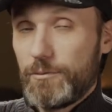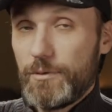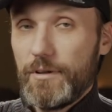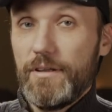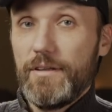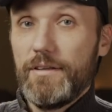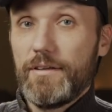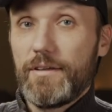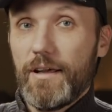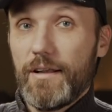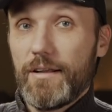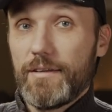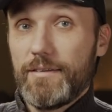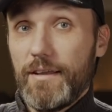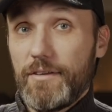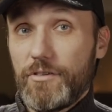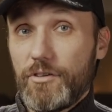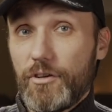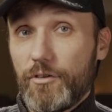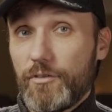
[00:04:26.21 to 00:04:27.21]
really kind of
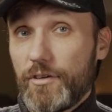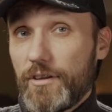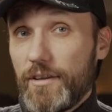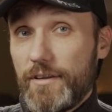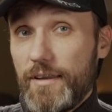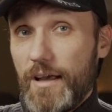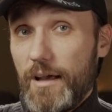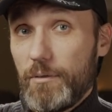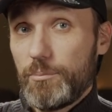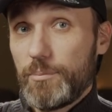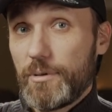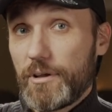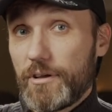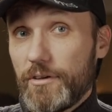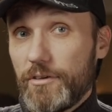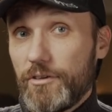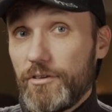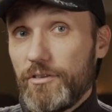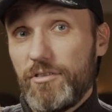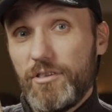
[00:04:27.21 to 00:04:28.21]
takes it over the top
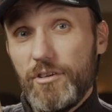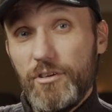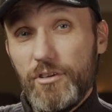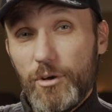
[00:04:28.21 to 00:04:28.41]
because if you